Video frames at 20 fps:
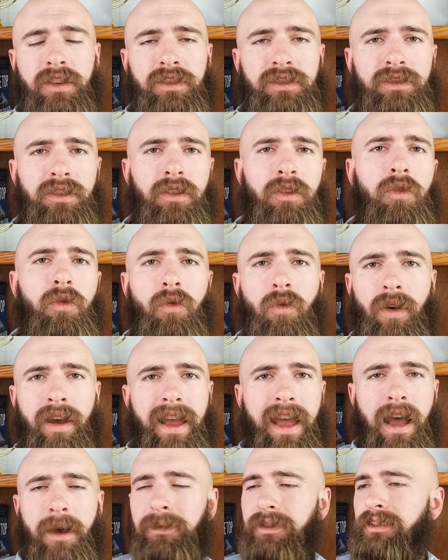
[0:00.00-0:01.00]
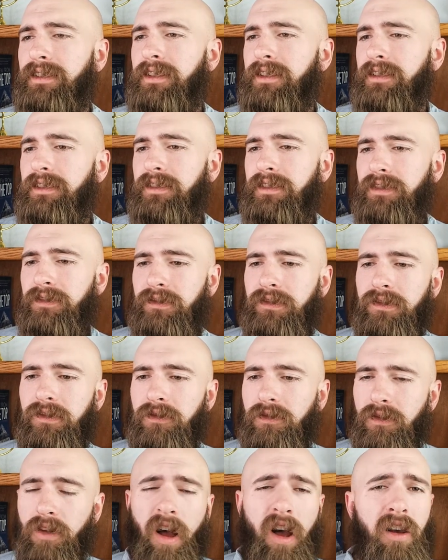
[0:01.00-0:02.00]
So what happens is
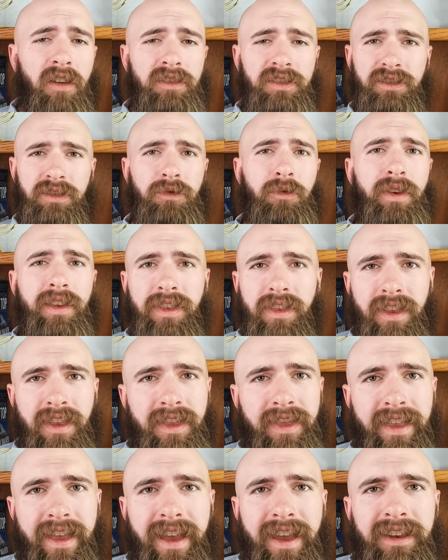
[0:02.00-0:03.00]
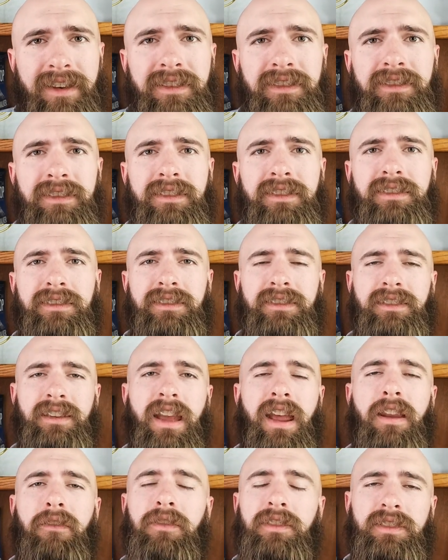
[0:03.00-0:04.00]
also within that is
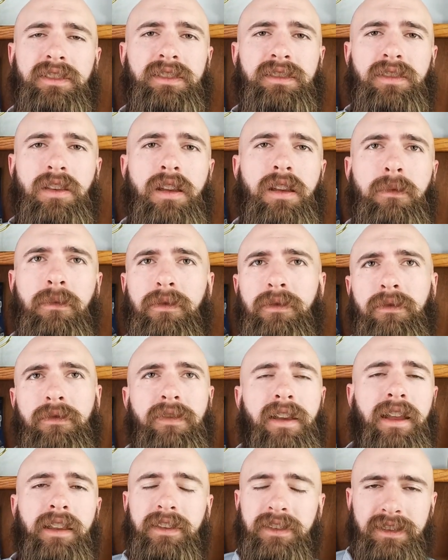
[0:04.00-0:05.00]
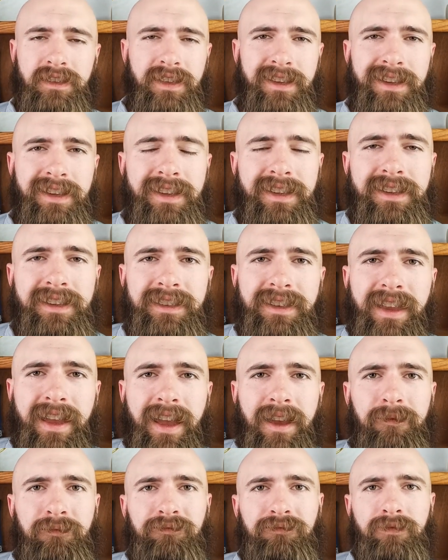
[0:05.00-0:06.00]
kind of a sub fallacy is
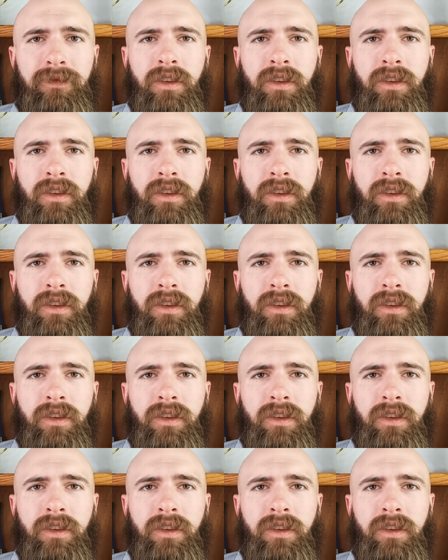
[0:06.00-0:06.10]
that